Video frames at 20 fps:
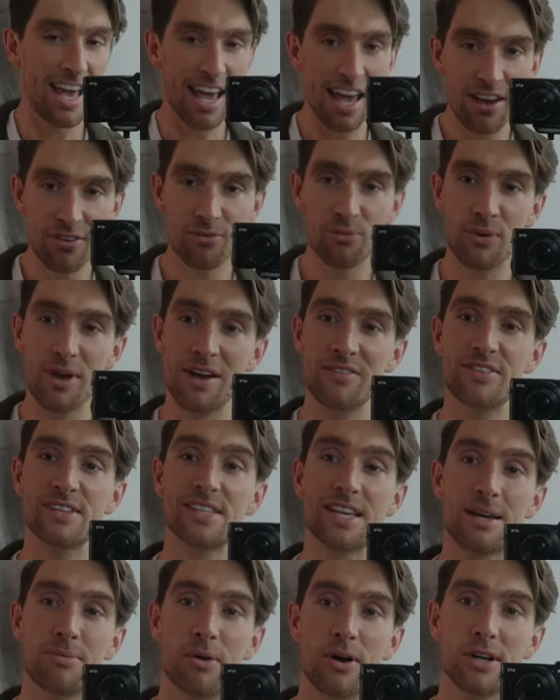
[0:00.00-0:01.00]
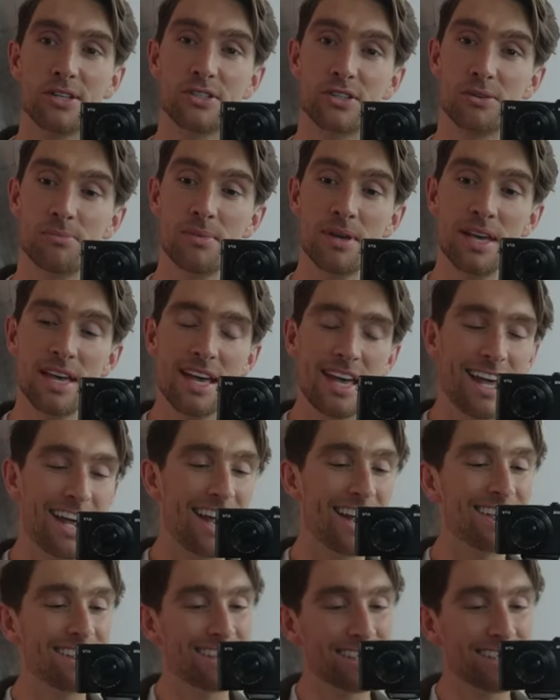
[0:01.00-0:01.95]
If we have the same item, it